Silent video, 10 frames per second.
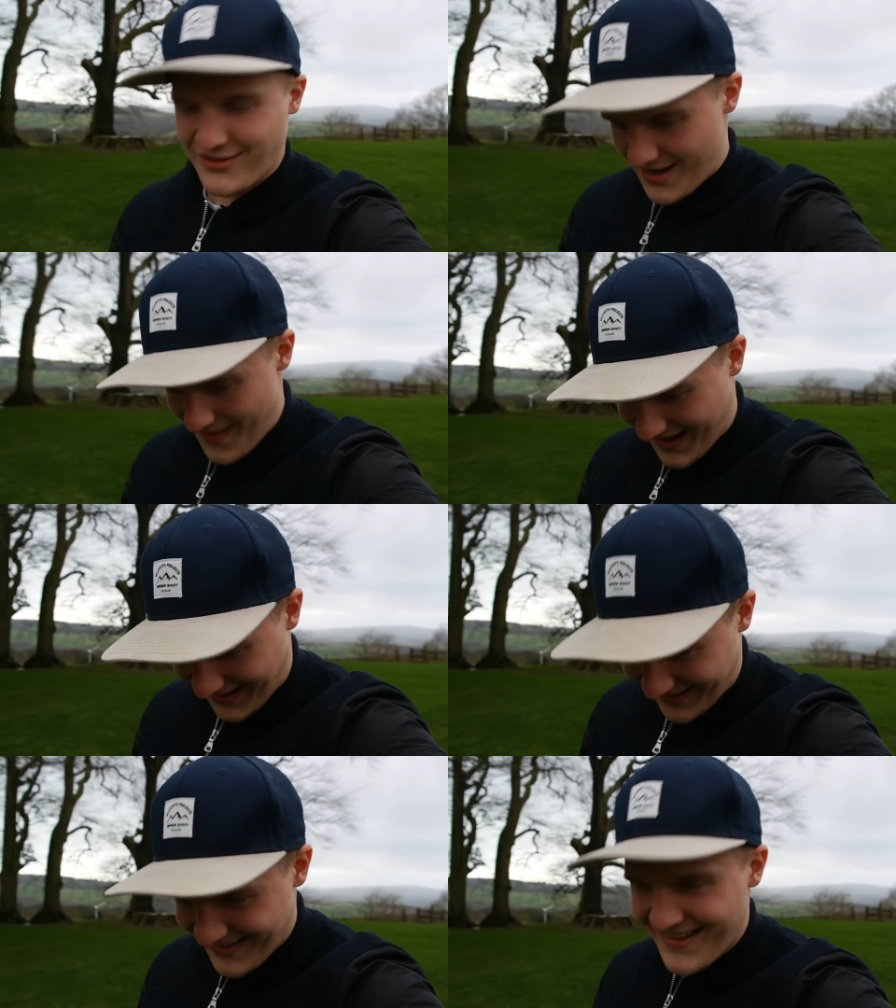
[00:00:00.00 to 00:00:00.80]
straight back
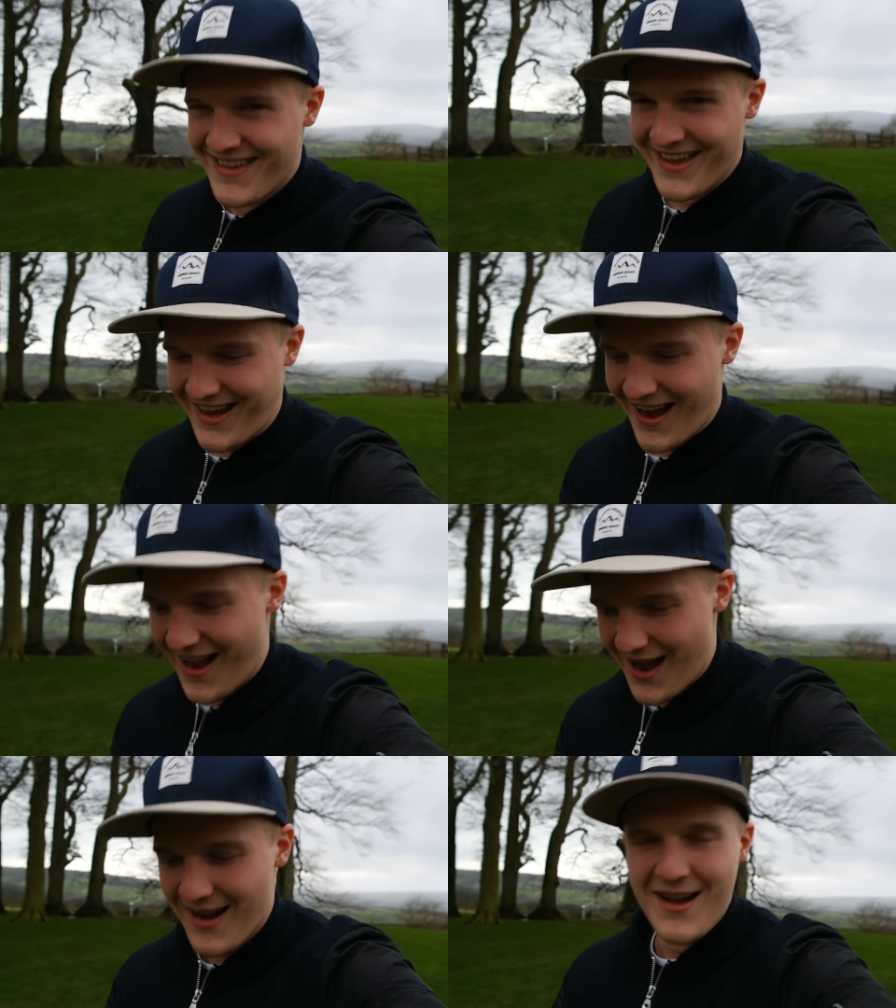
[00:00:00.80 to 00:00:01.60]
in the
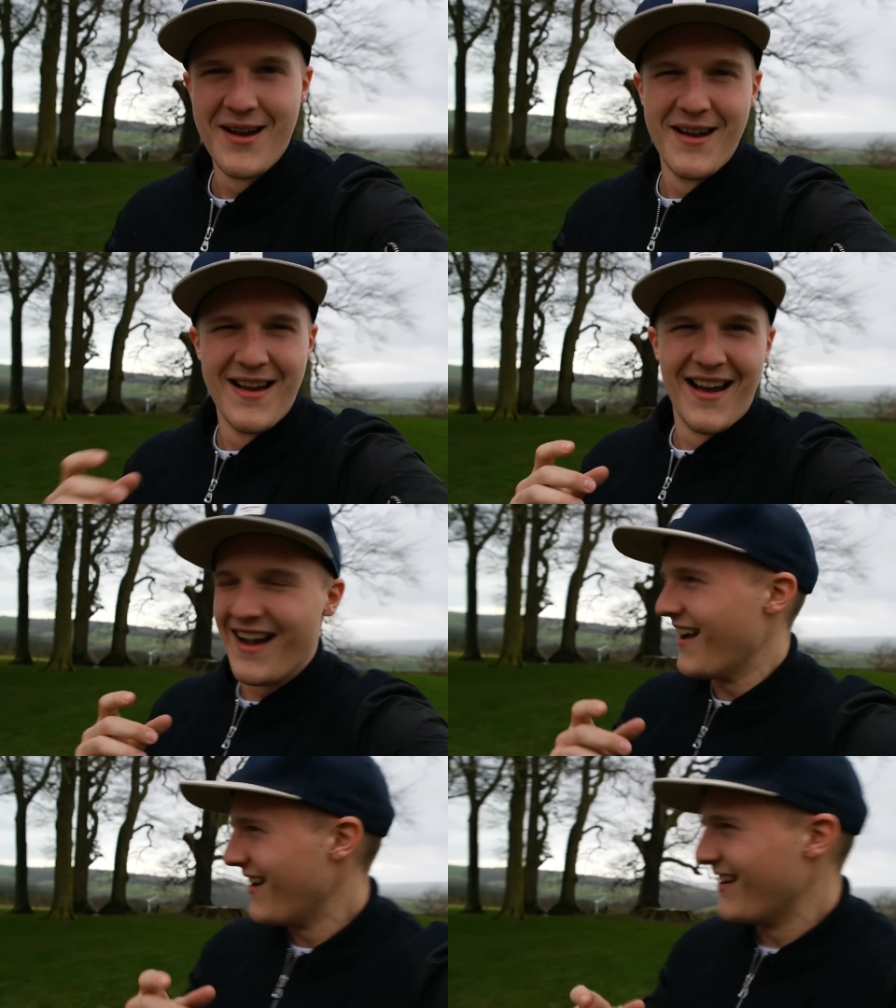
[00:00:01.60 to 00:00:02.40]
car. Not, uh,
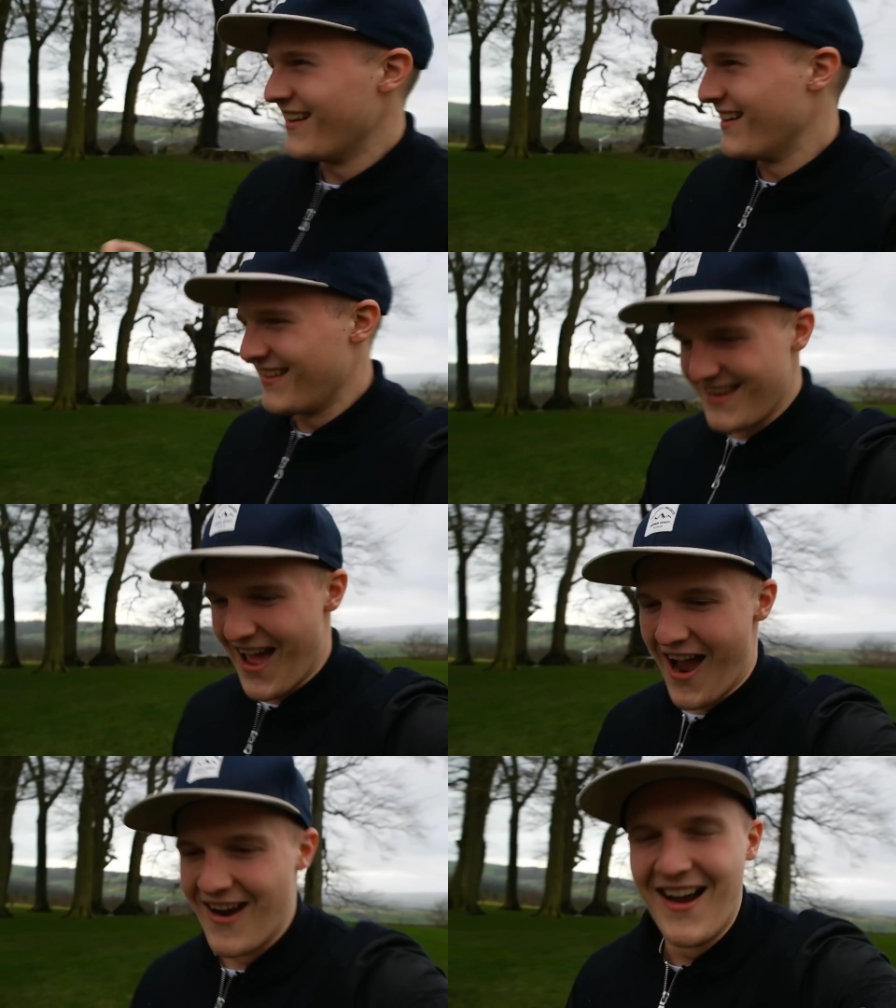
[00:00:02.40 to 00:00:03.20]
not a fan of images. No.
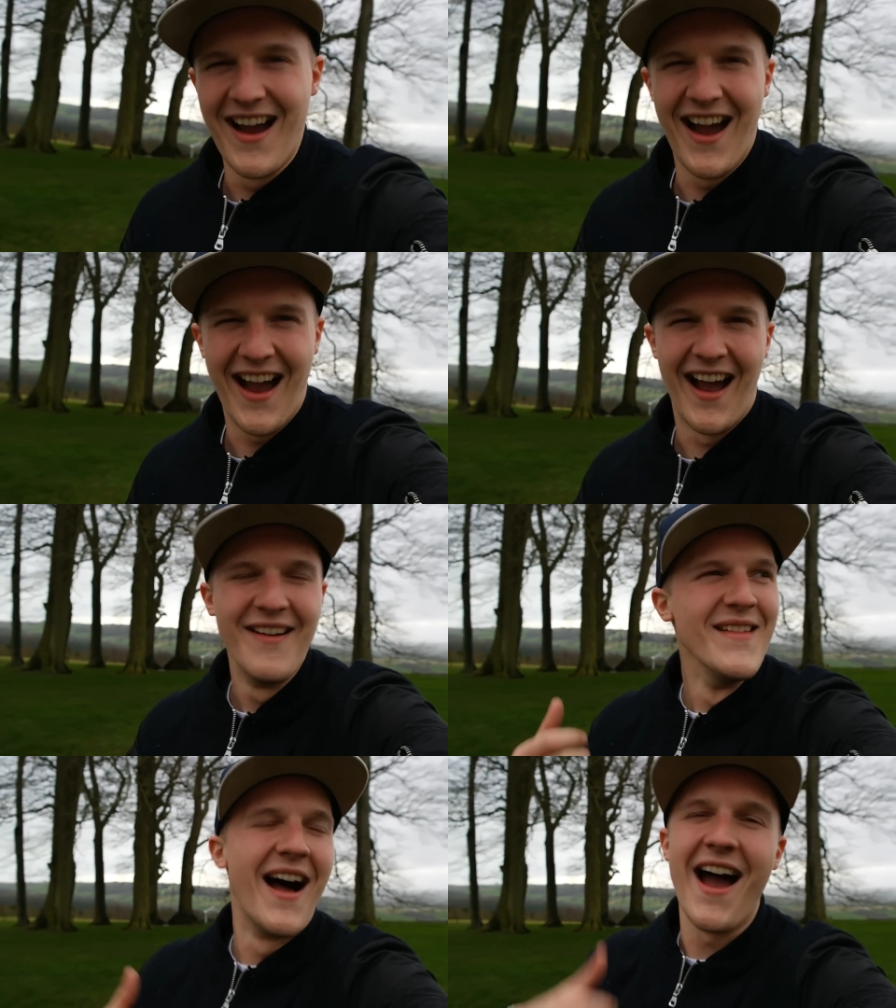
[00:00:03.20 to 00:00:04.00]

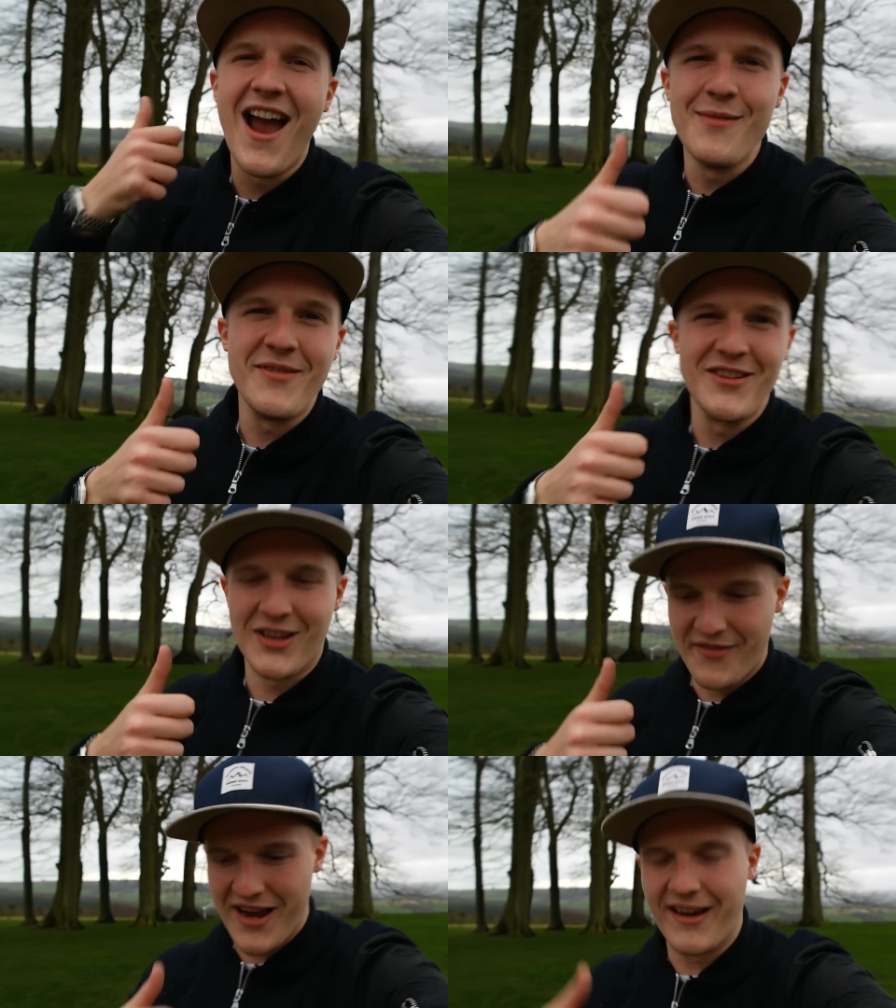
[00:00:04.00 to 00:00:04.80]
I hope you've
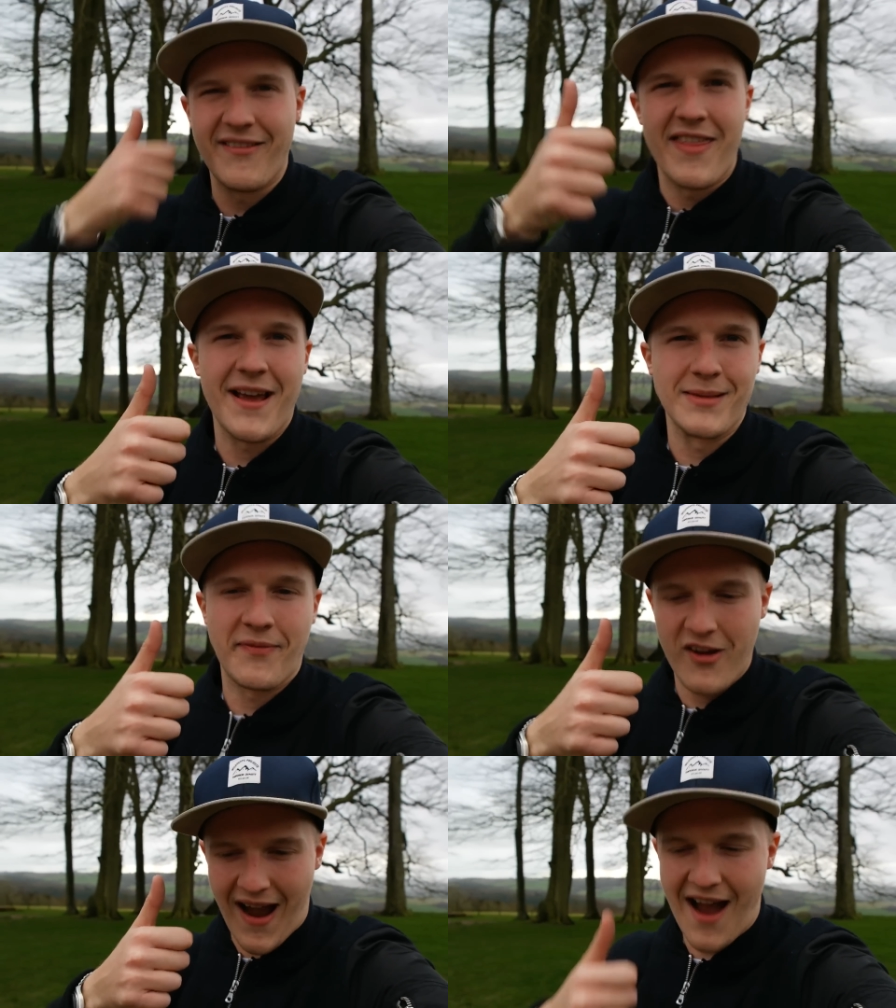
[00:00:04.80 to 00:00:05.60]
enjoyed the video. Give it a thumbs
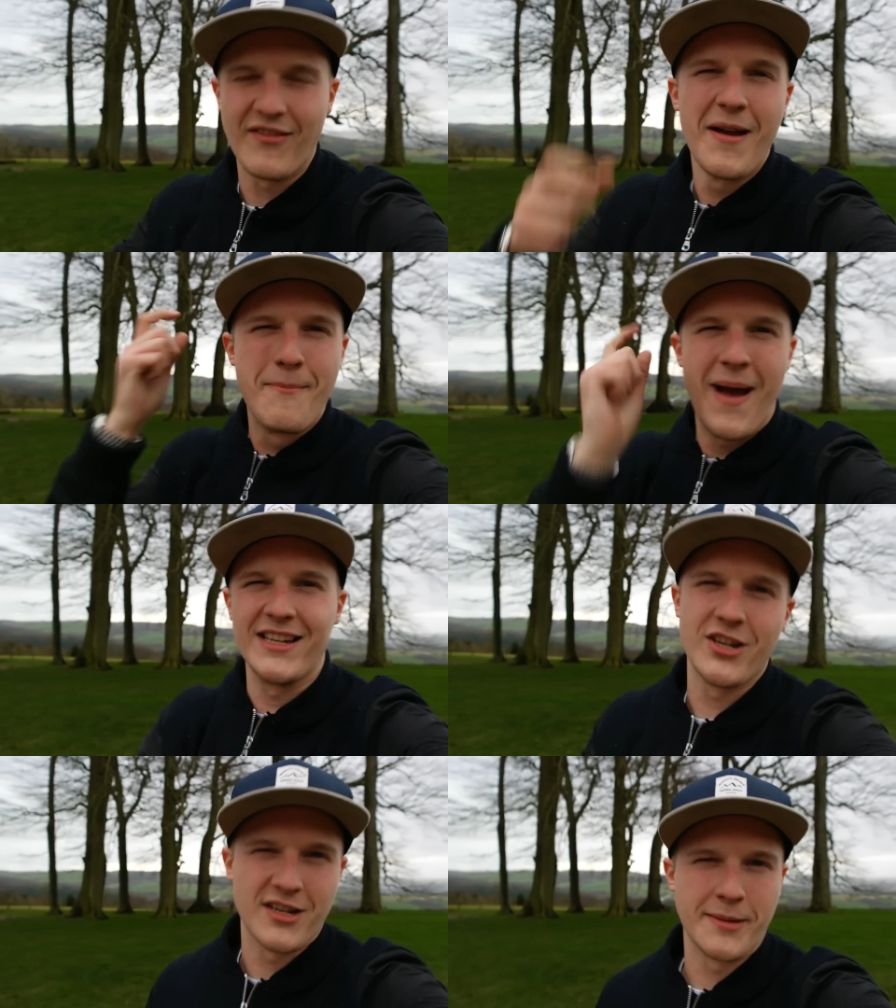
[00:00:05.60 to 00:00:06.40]
up if you have.
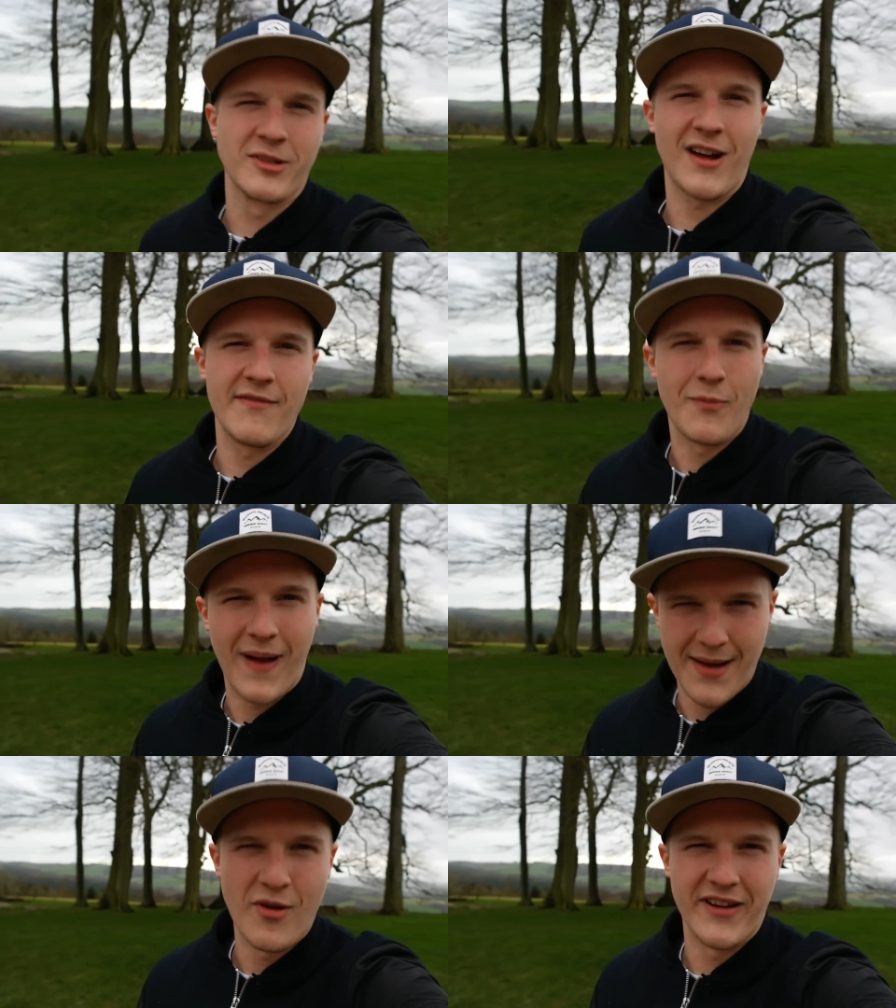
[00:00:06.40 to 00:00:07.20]
Make sure you're subscribed for
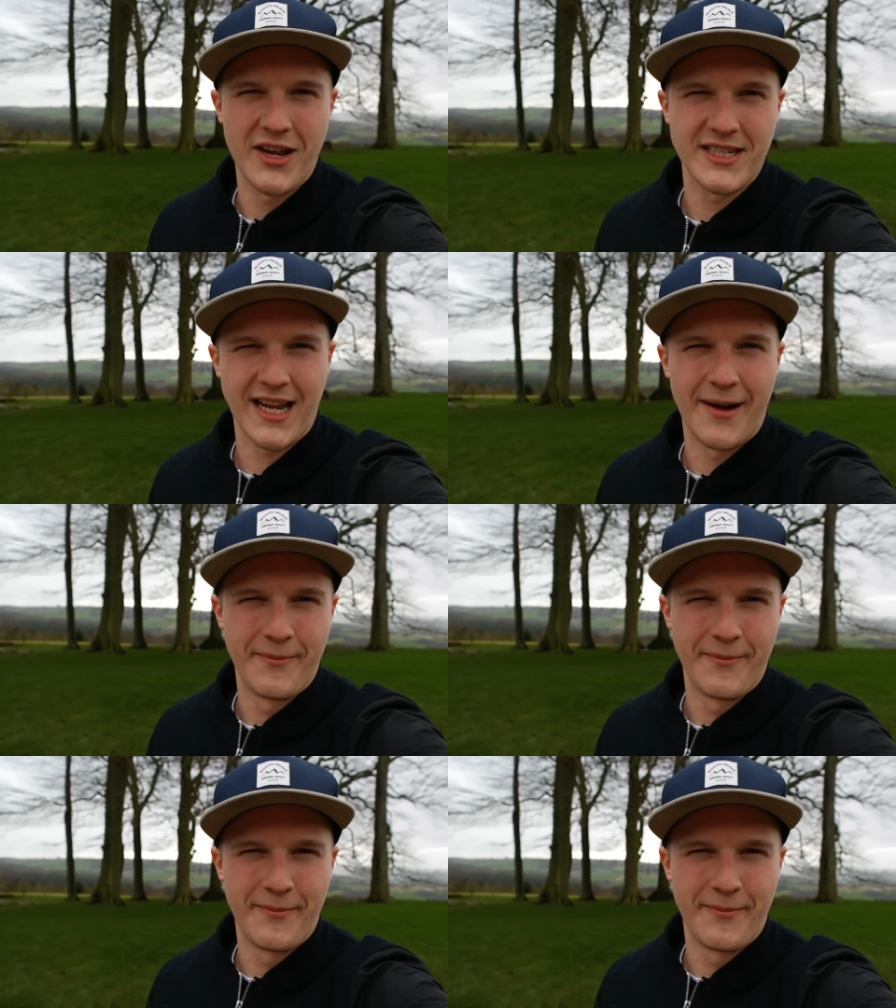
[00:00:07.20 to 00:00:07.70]
plenty more videos to come.